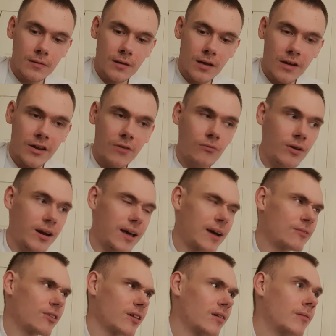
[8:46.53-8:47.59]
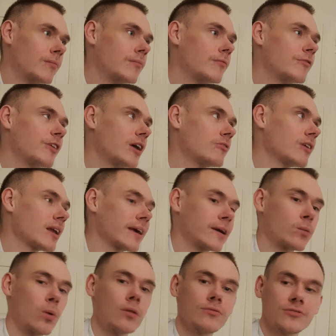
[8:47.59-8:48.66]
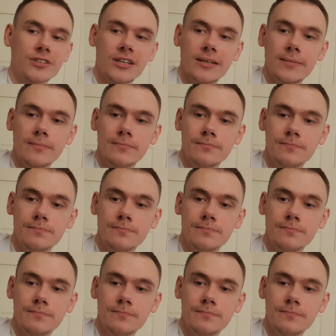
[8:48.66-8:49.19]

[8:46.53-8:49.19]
I don't really have a favourite League One team.